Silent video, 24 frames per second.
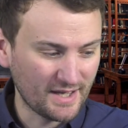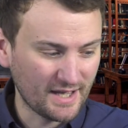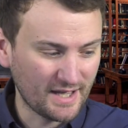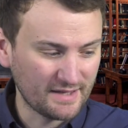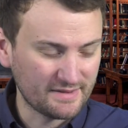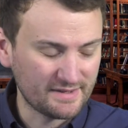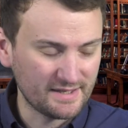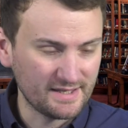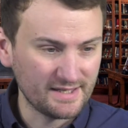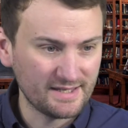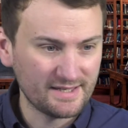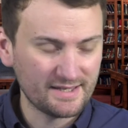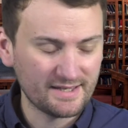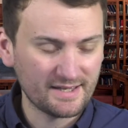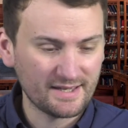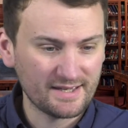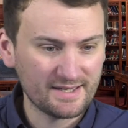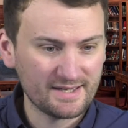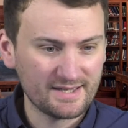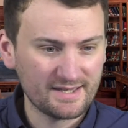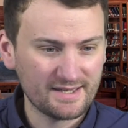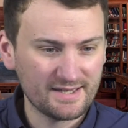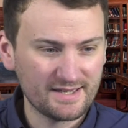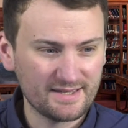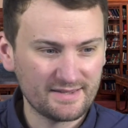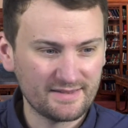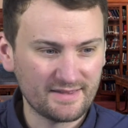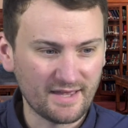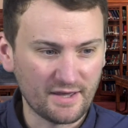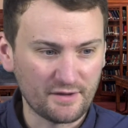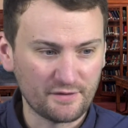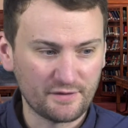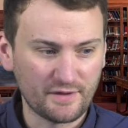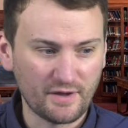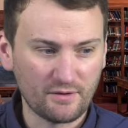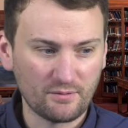I think
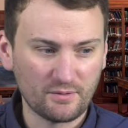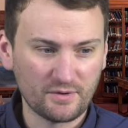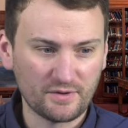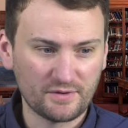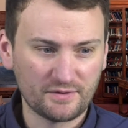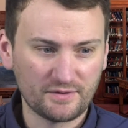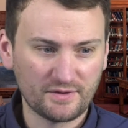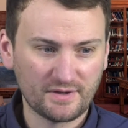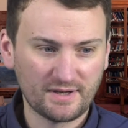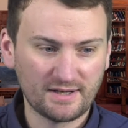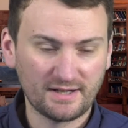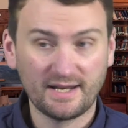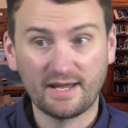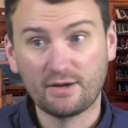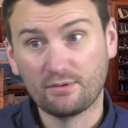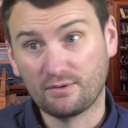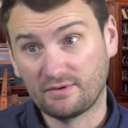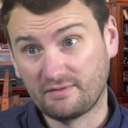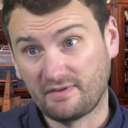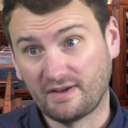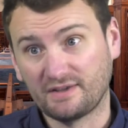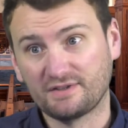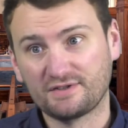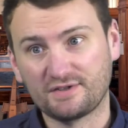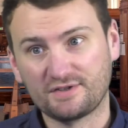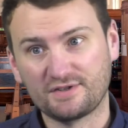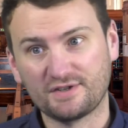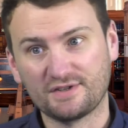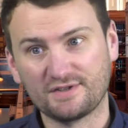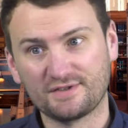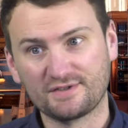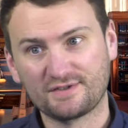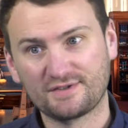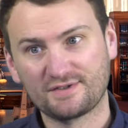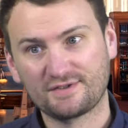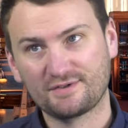that there are clear
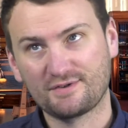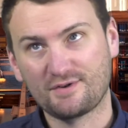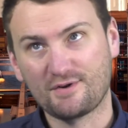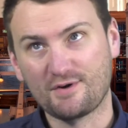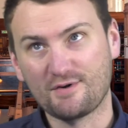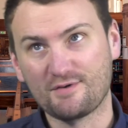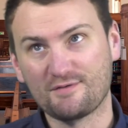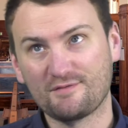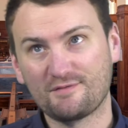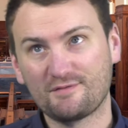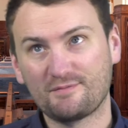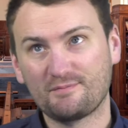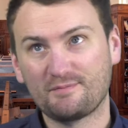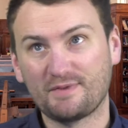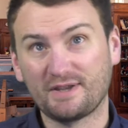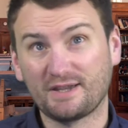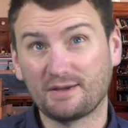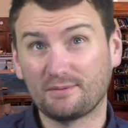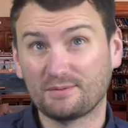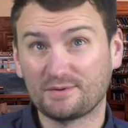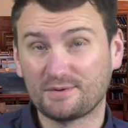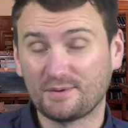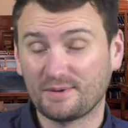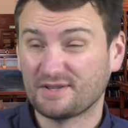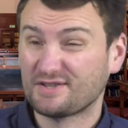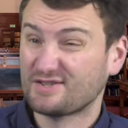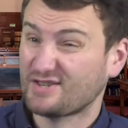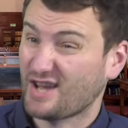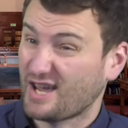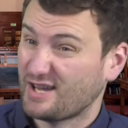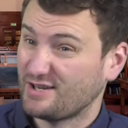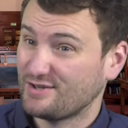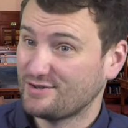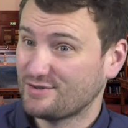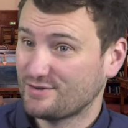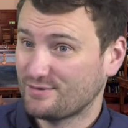advantages of being able to
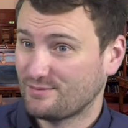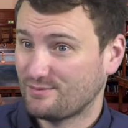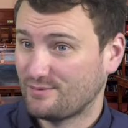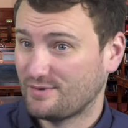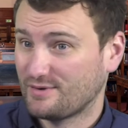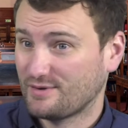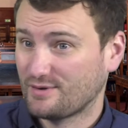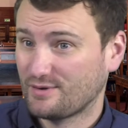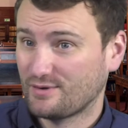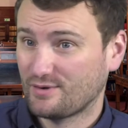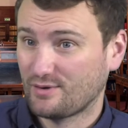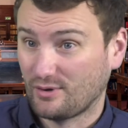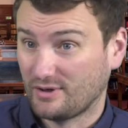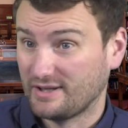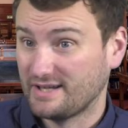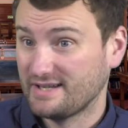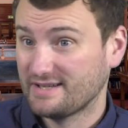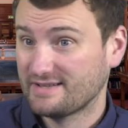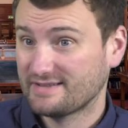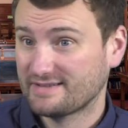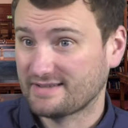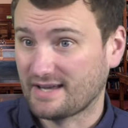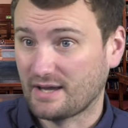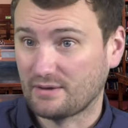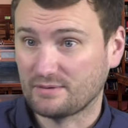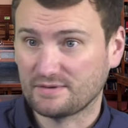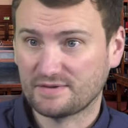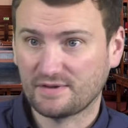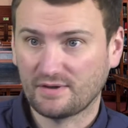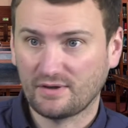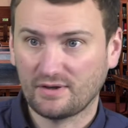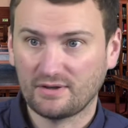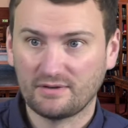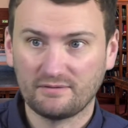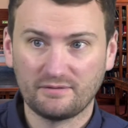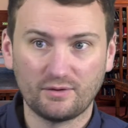exchange with colleagues
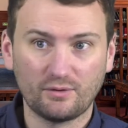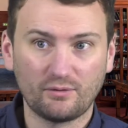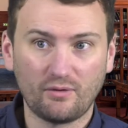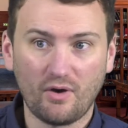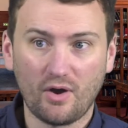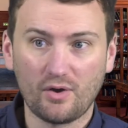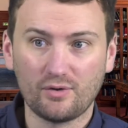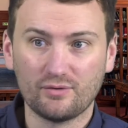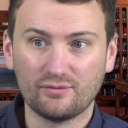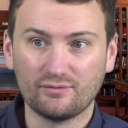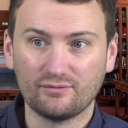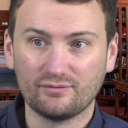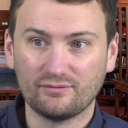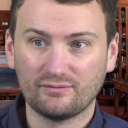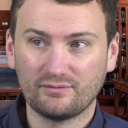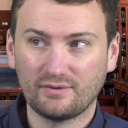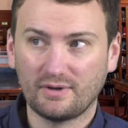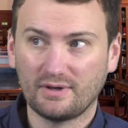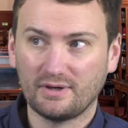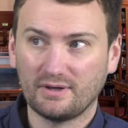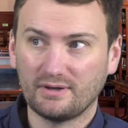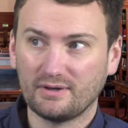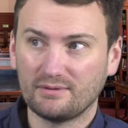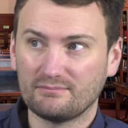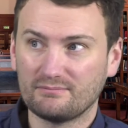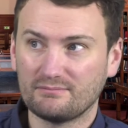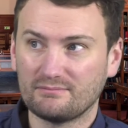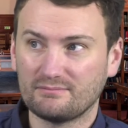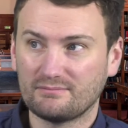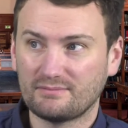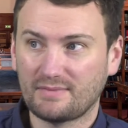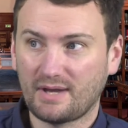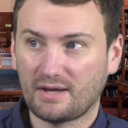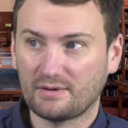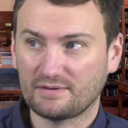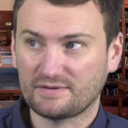outside of your own country,
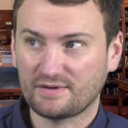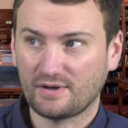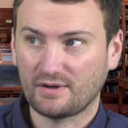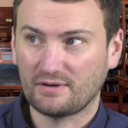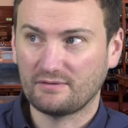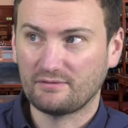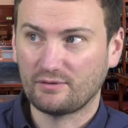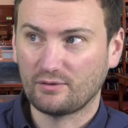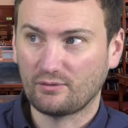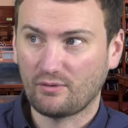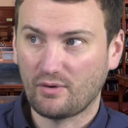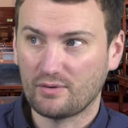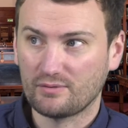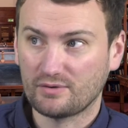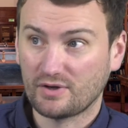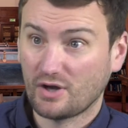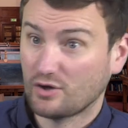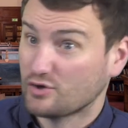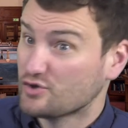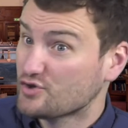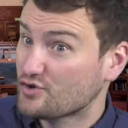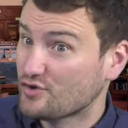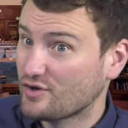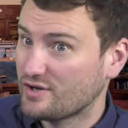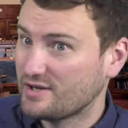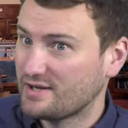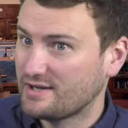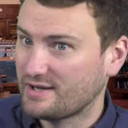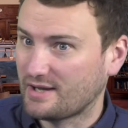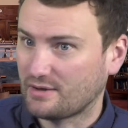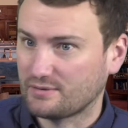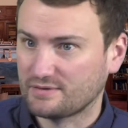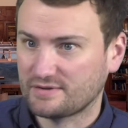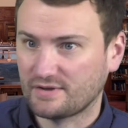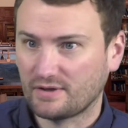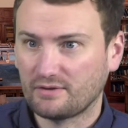outside of your
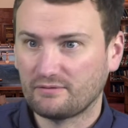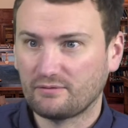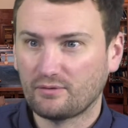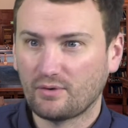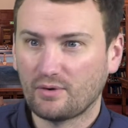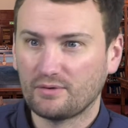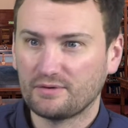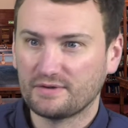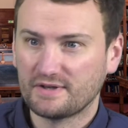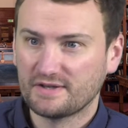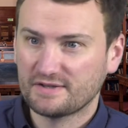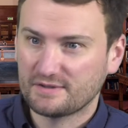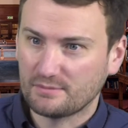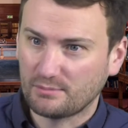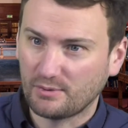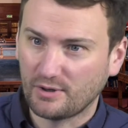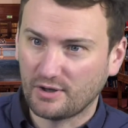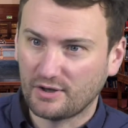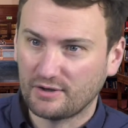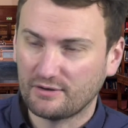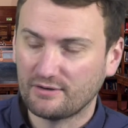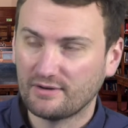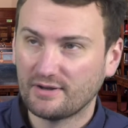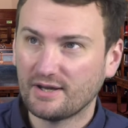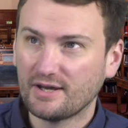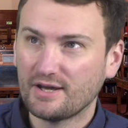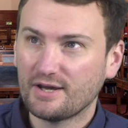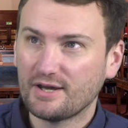own discipline.